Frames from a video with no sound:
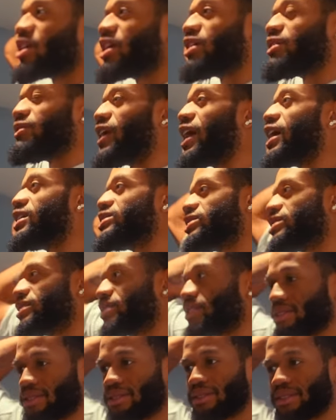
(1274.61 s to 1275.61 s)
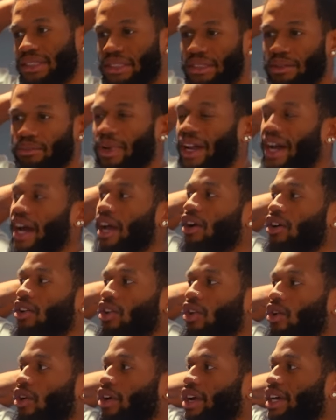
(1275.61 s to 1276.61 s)
cook fast. Yeah. Like do
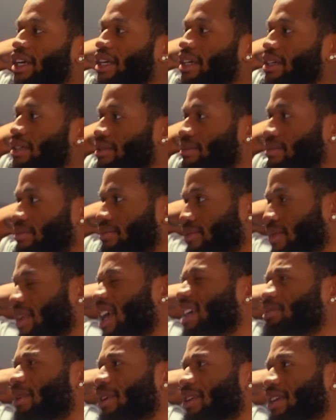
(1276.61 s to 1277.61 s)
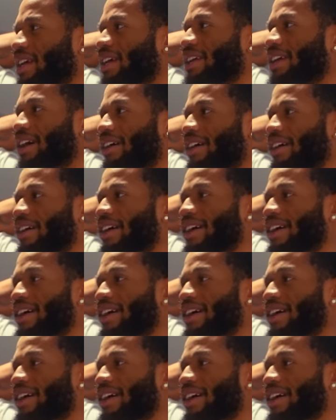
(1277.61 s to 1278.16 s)
on lower heat. Mm. I've only here,